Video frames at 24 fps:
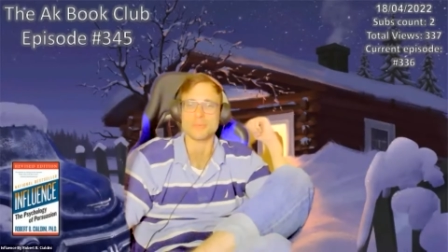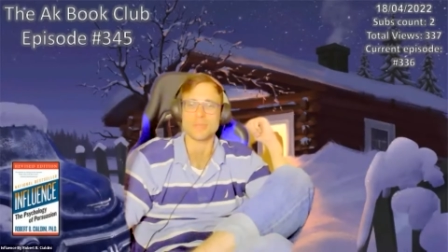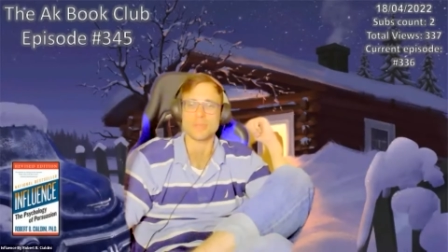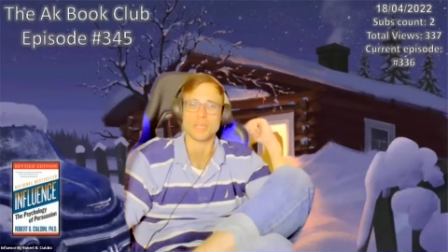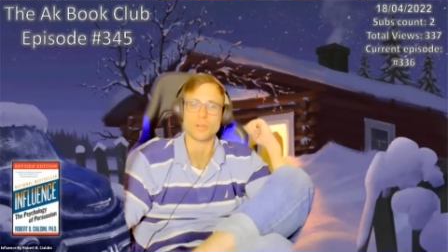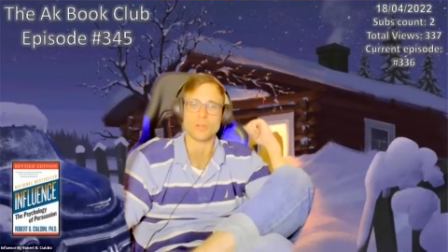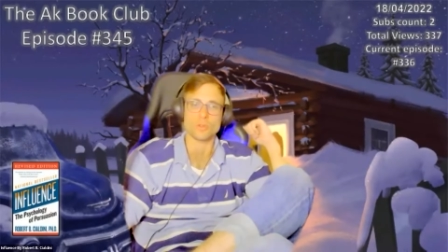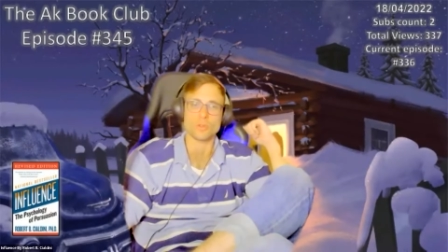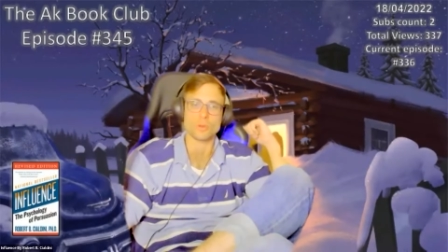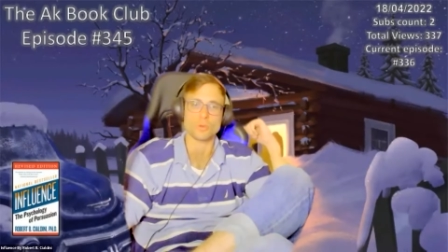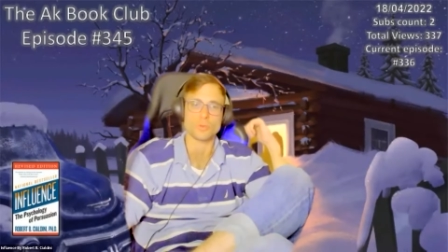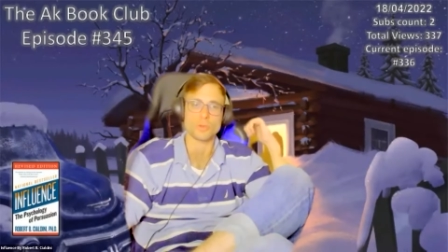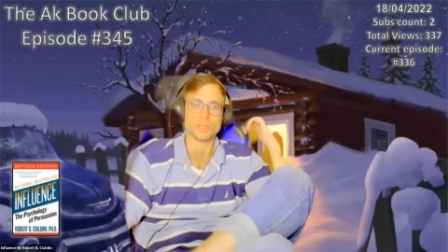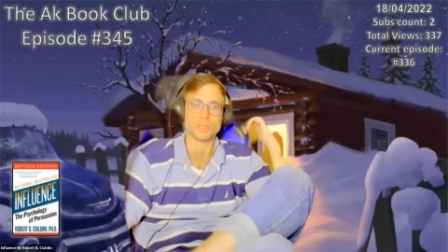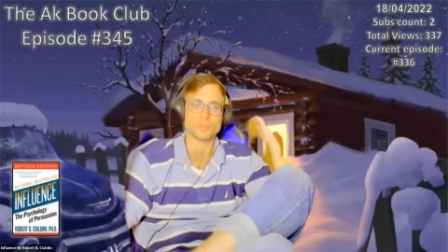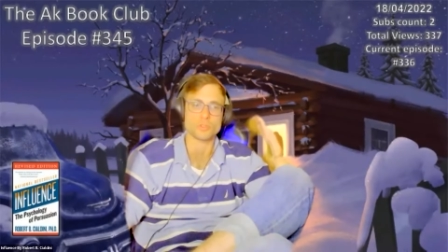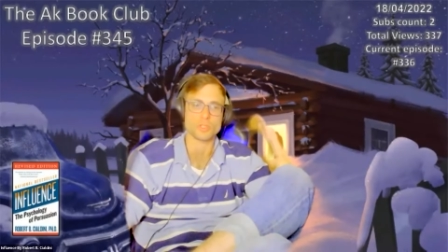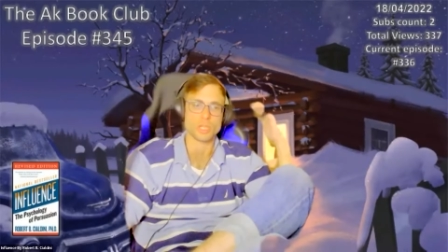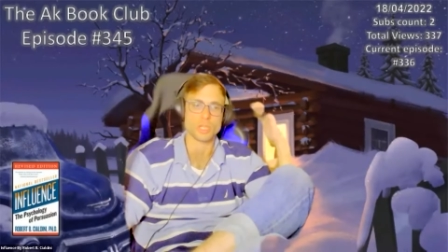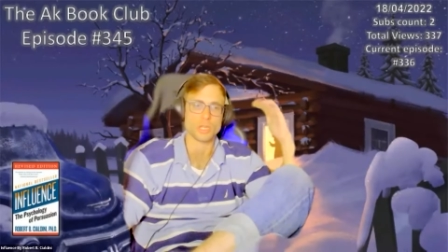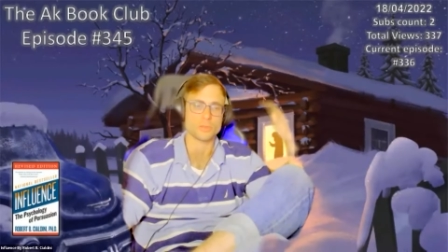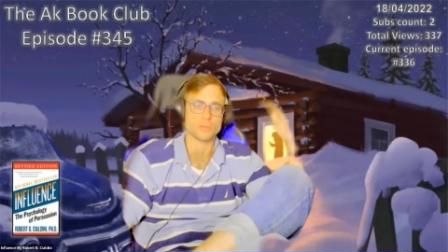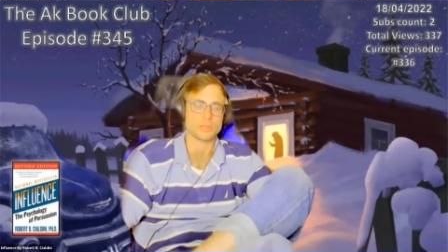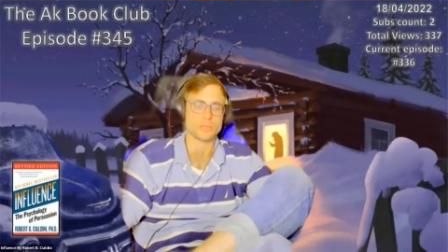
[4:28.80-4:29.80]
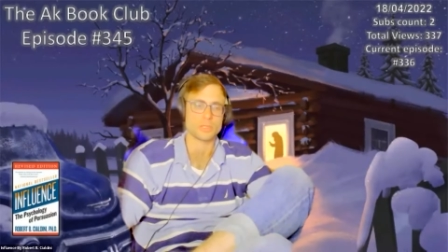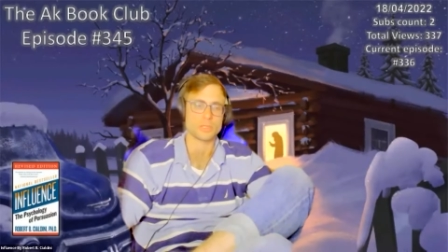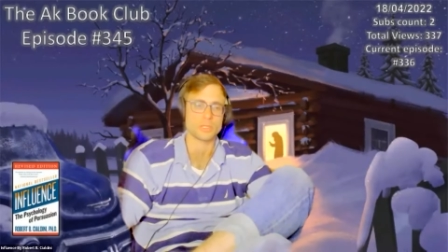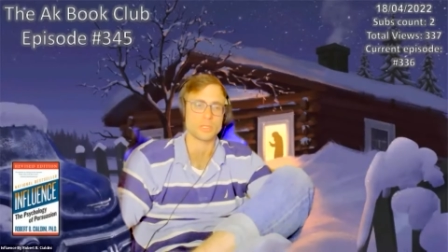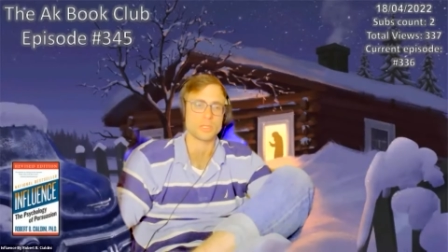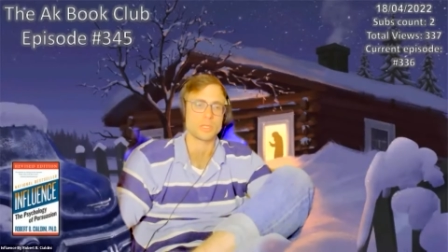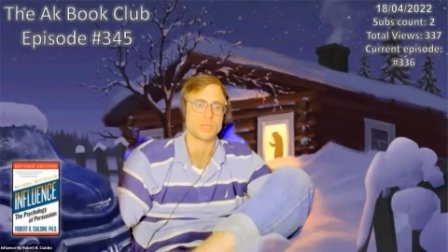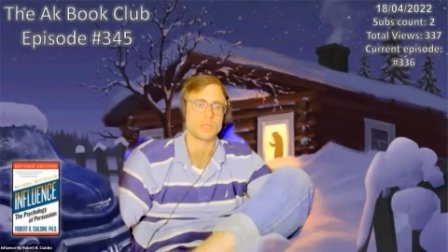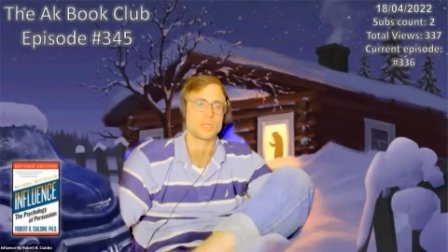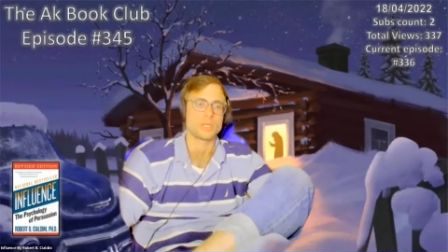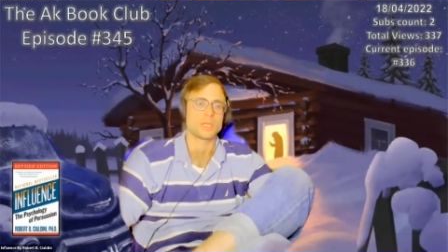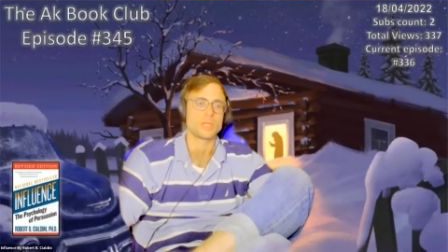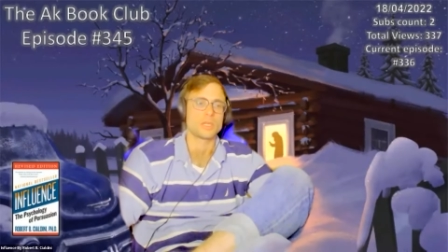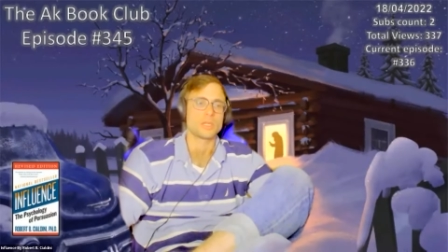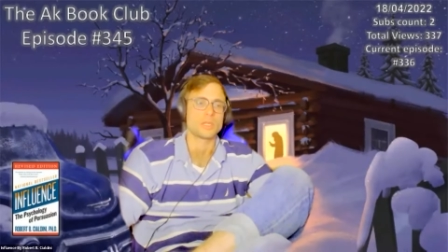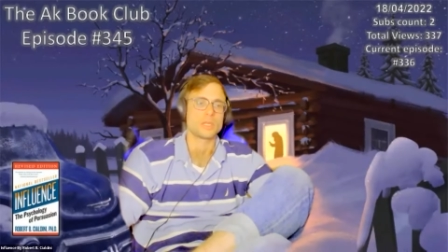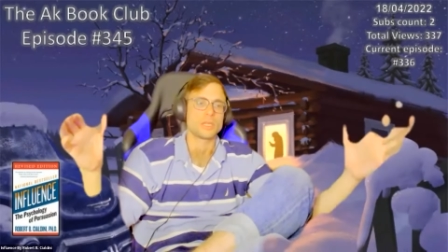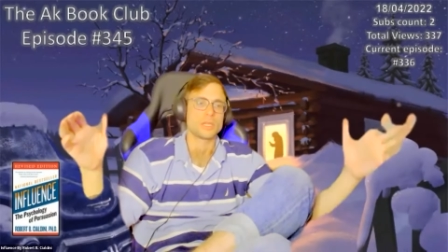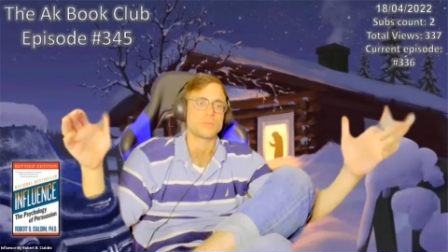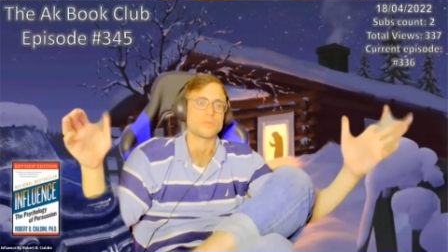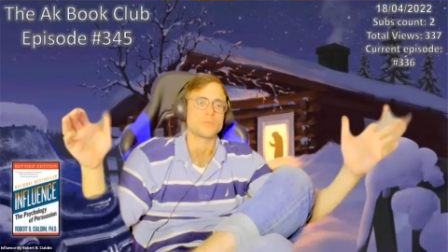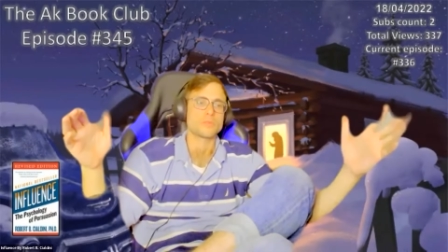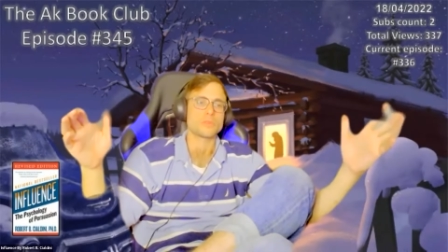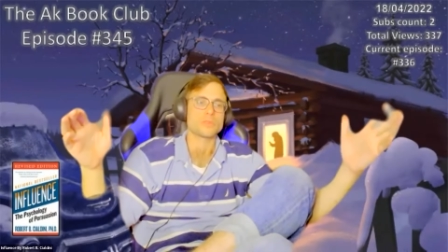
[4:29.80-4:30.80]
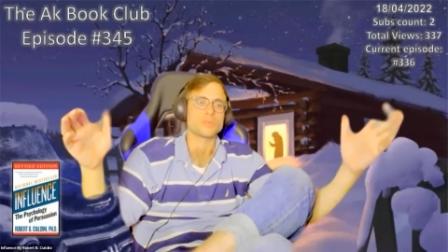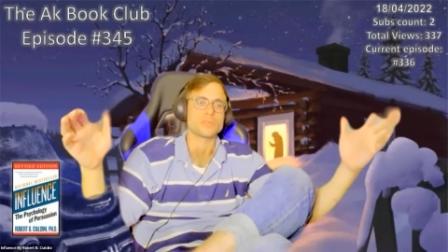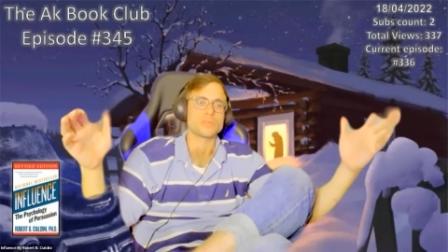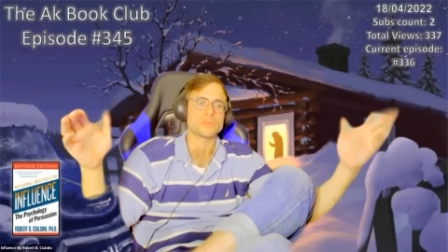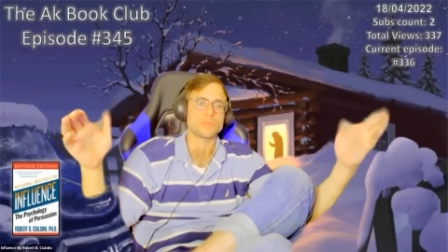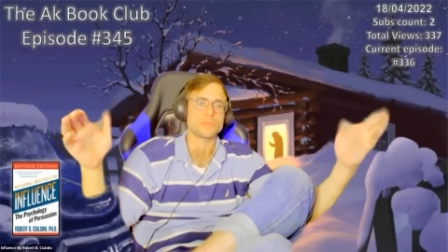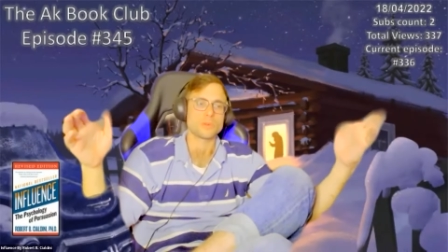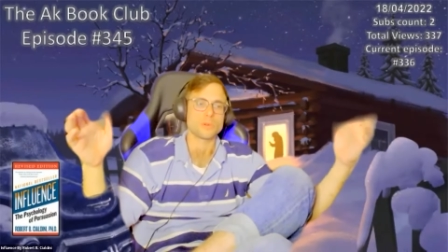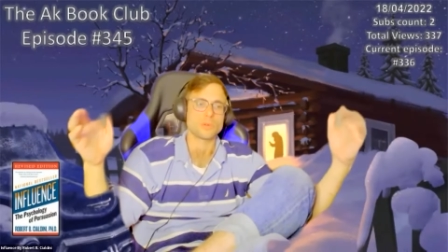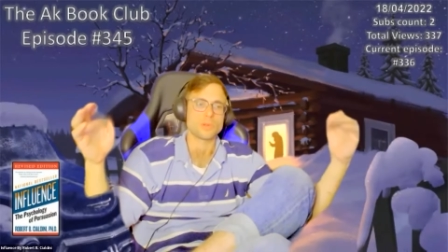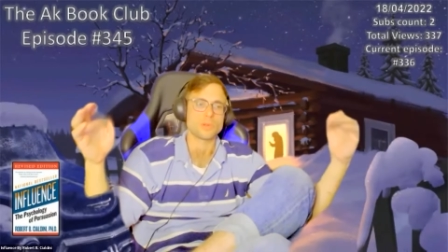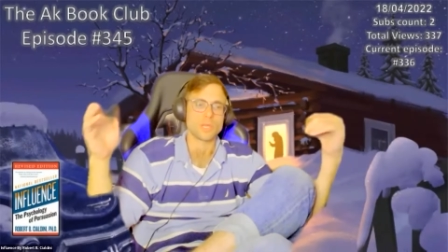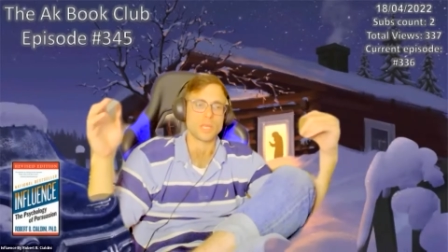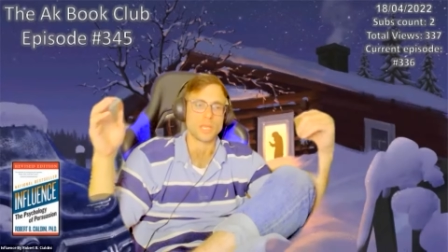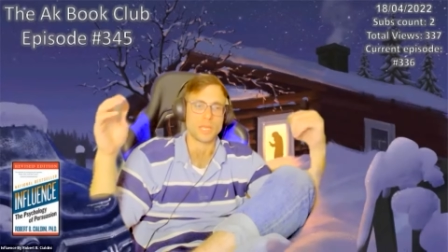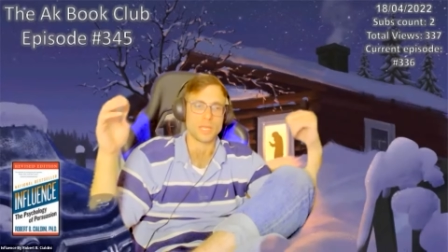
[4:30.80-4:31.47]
account, don't forget to check out Influence the Book